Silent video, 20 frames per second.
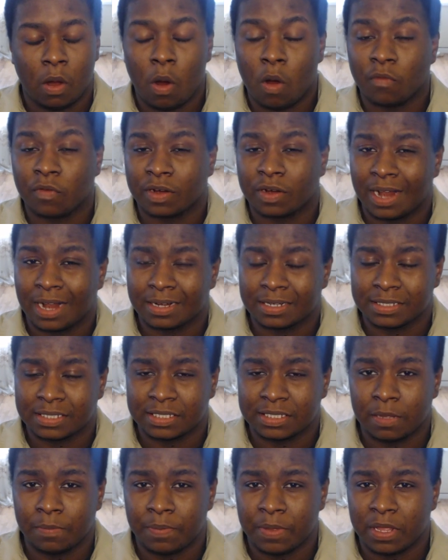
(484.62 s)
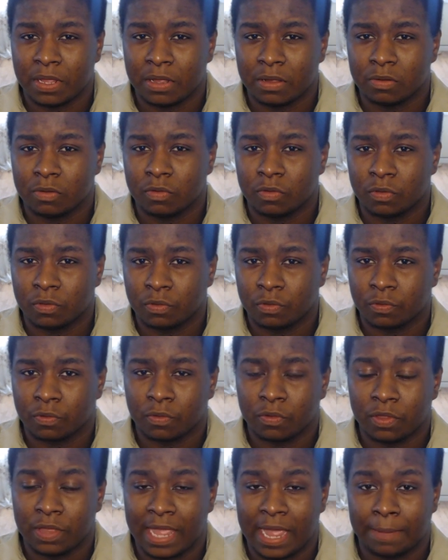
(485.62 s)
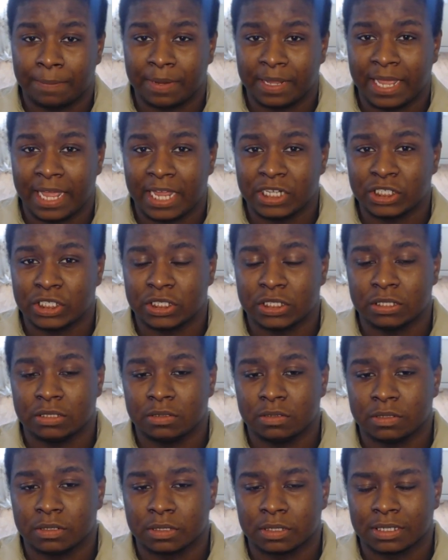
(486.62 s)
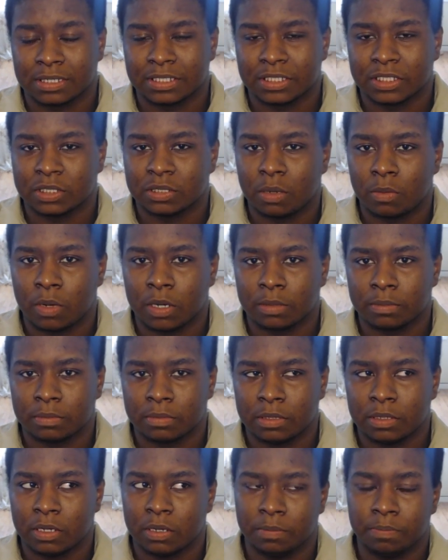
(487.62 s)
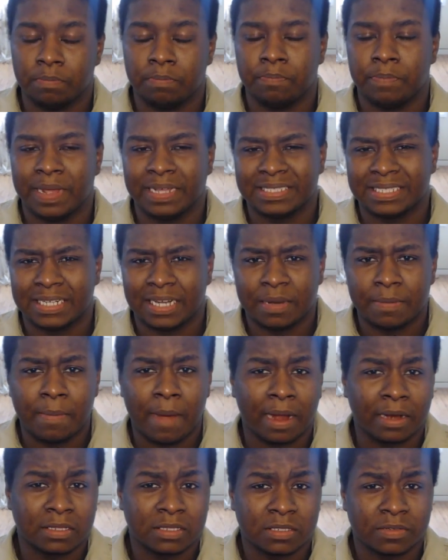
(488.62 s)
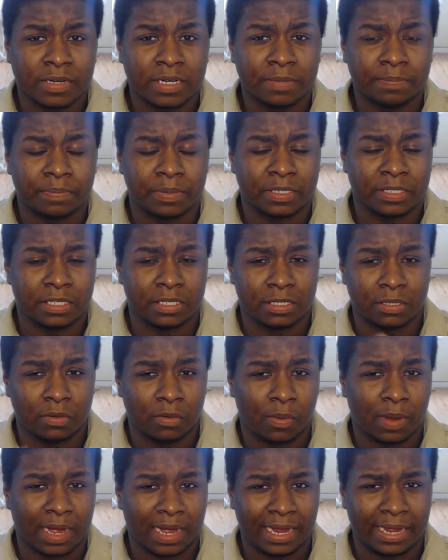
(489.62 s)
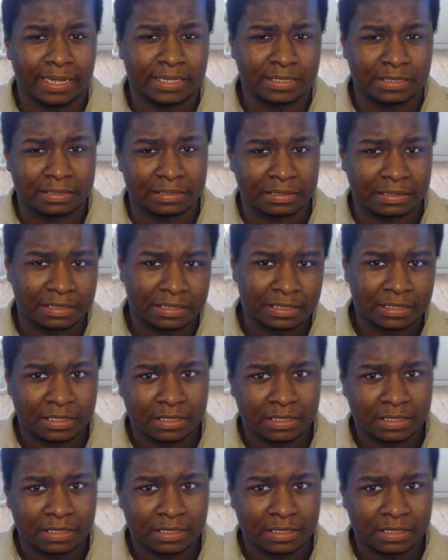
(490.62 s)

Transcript: overclock the C P U through the application, or somewhat, you could basically monitor it, but the U I is,